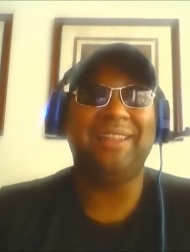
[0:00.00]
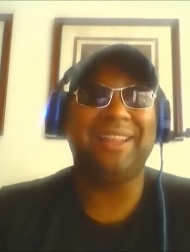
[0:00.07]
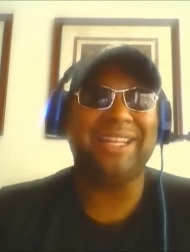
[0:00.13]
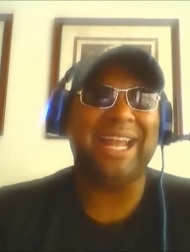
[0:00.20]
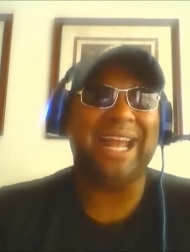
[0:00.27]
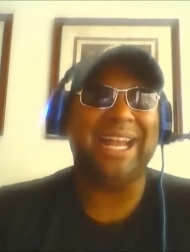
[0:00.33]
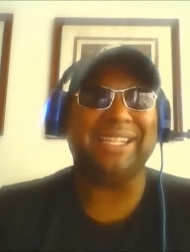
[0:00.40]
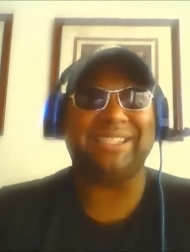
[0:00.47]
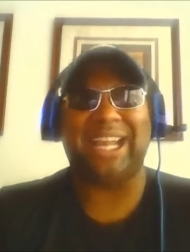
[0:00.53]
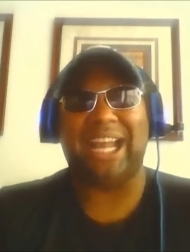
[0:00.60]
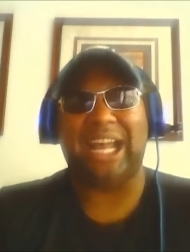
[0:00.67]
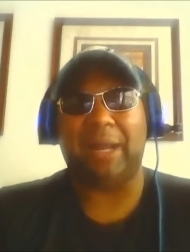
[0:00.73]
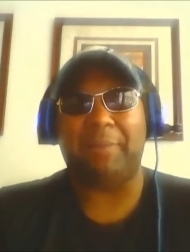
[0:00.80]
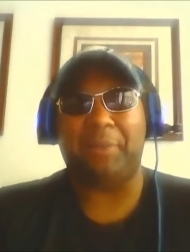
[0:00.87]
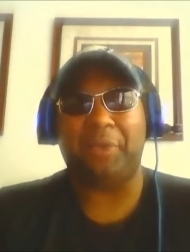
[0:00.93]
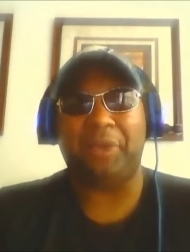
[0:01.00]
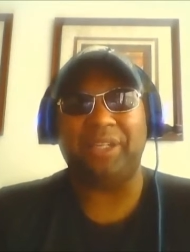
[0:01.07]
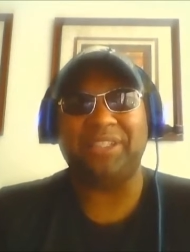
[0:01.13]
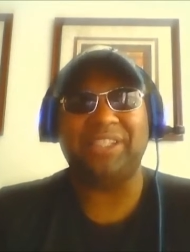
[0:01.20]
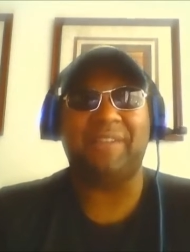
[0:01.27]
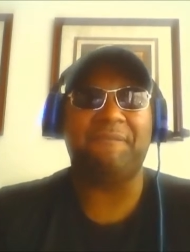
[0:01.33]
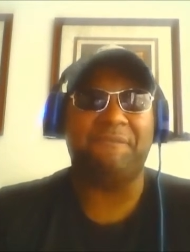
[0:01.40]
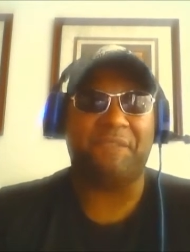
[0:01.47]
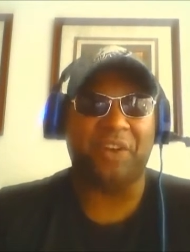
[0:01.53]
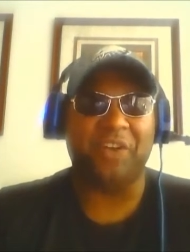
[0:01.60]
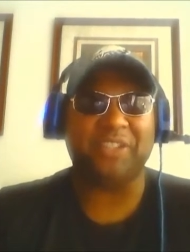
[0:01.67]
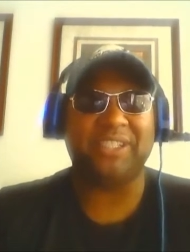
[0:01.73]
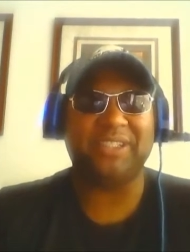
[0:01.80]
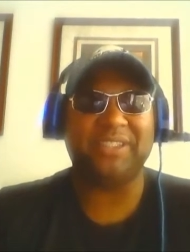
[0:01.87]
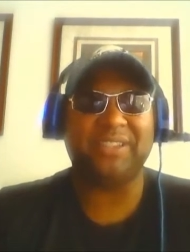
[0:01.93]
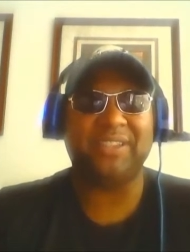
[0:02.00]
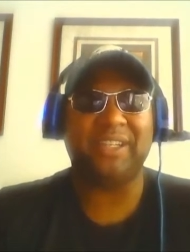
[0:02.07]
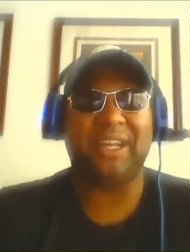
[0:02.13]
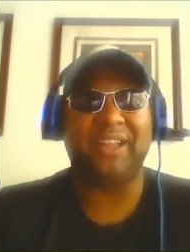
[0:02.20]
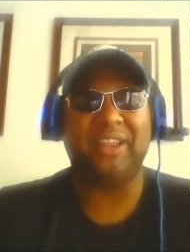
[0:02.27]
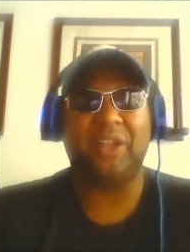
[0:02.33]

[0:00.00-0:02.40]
The Dallas Cowboys versus